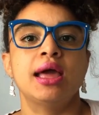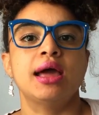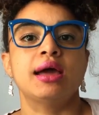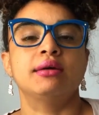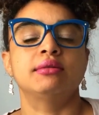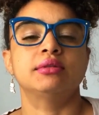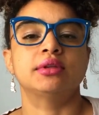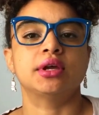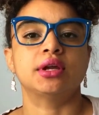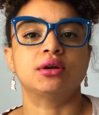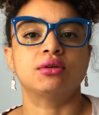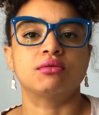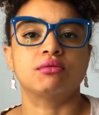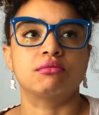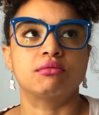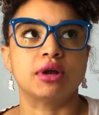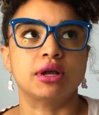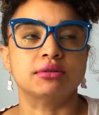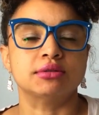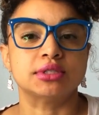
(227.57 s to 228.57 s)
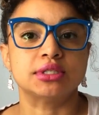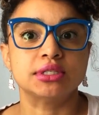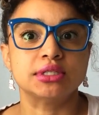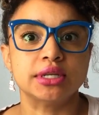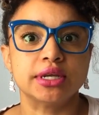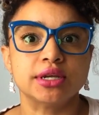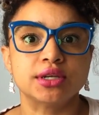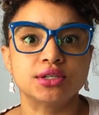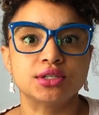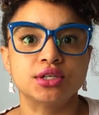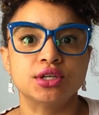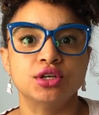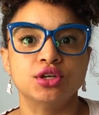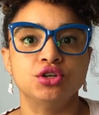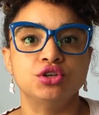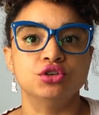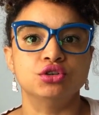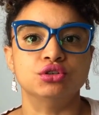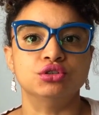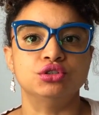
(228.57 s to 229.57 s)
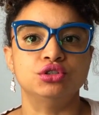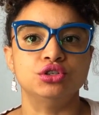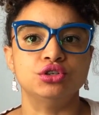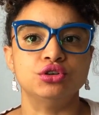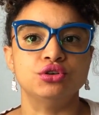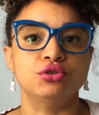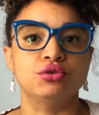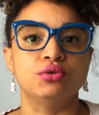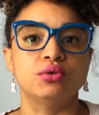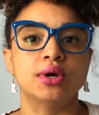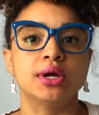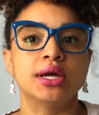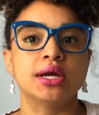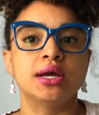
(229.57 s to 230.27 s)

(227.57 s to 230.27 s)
And then round 6, you'll do